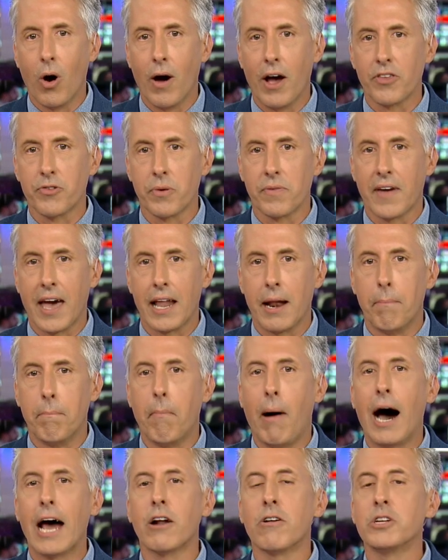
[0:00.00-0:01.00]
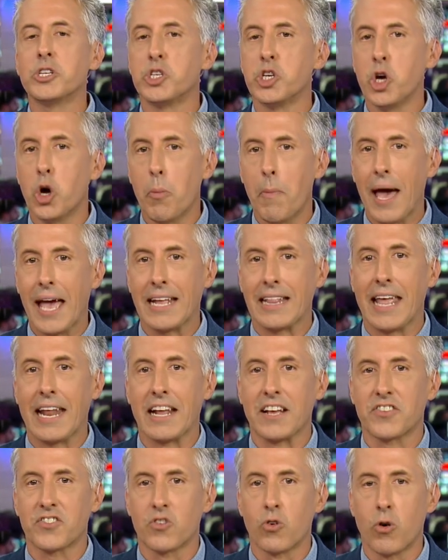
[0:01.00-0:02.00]
as we've got a moderate
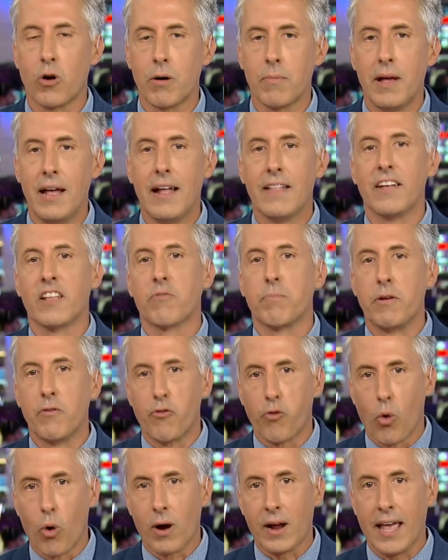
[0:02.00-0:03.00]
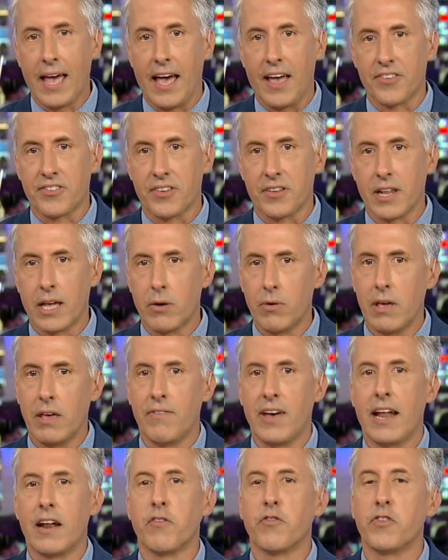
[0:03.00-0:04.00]
geomagnetic storm that's been forecasted. Now, we
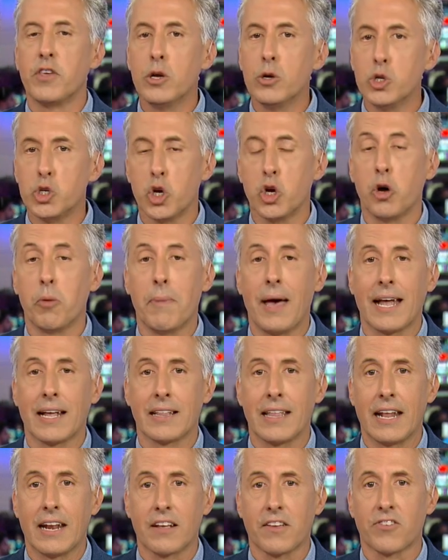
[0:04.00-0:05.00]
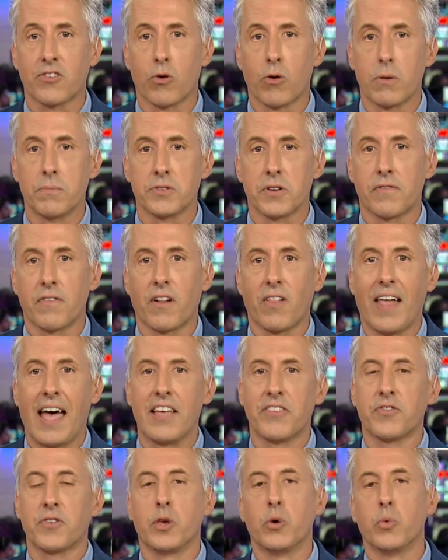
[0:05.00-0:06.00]
have had a few geomagnetic storms over the
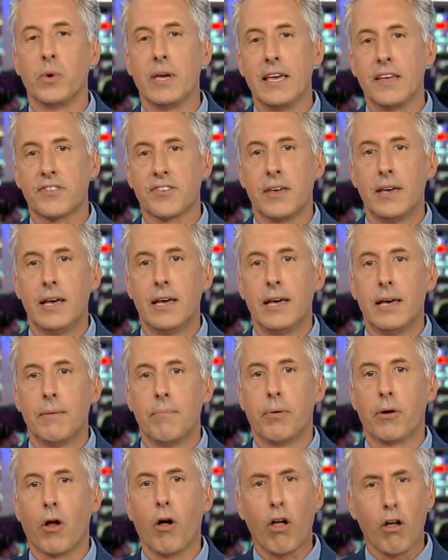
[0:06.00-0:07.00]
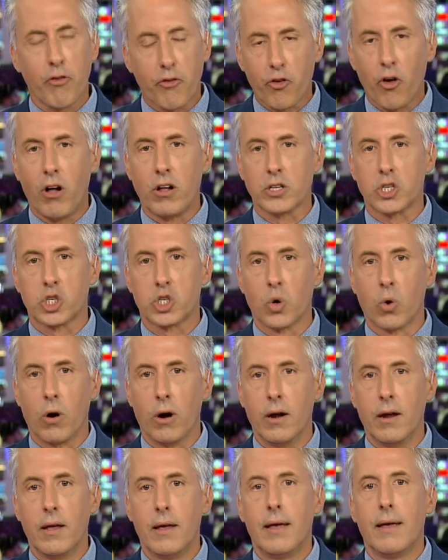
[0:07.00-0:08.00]
last few weeks, but all fallen
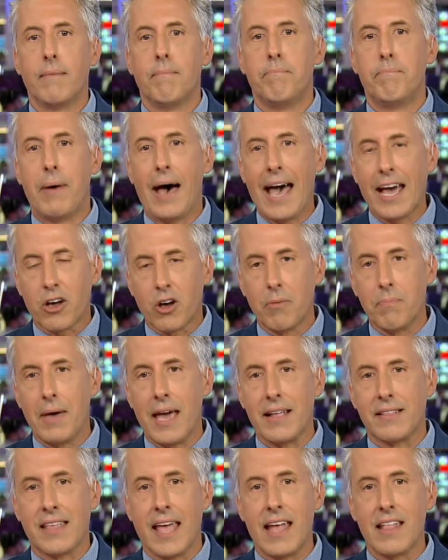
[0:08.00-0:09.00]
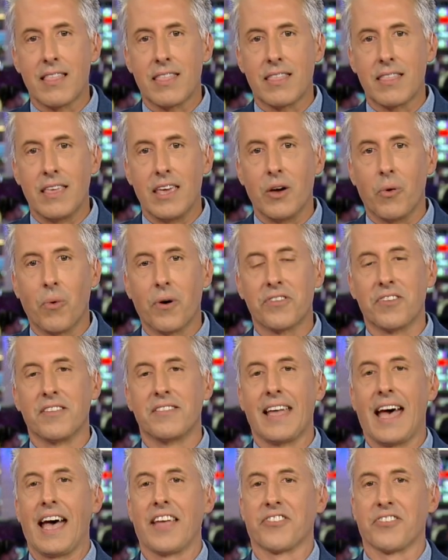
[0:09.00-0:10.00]
short. Back on May tenth, it was a
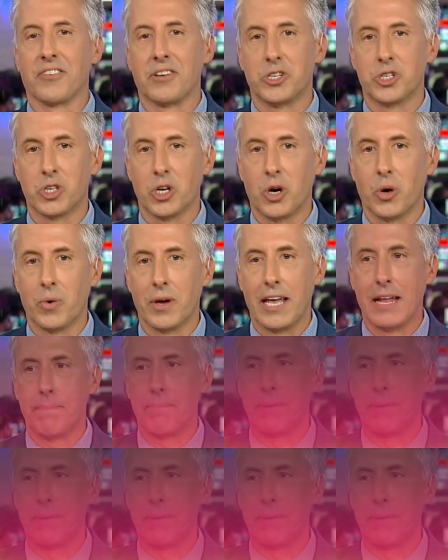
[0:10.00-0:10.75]
dazzling show. We had